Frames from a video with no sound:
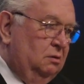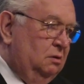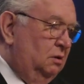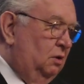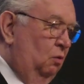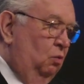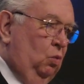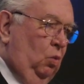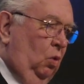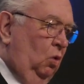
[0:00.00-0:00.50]

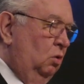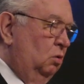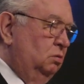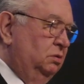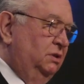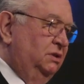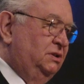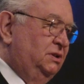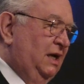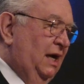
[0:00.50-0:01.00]
the
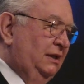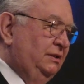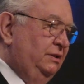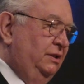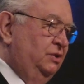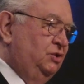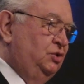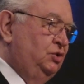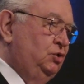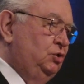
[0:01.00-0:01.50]
world has got
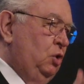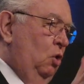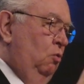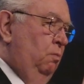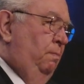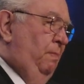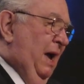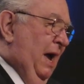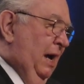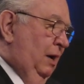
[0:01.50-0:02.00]
this so
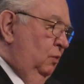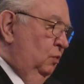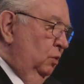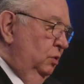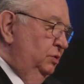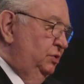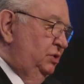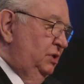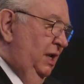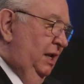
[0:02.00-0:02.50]

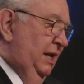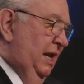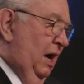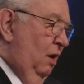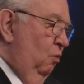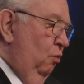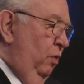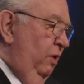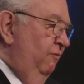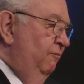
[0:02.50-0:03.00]
backwards, and
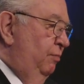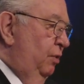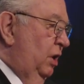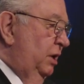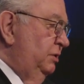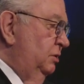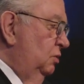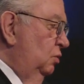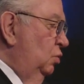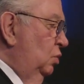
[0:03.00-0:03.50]
now we've
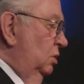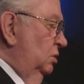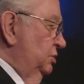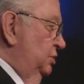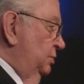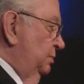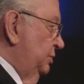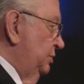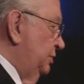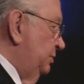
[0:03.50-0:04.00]
bought the
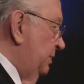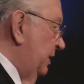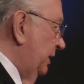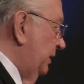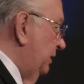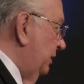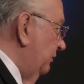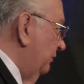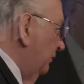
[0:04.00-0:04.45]
world's perspective.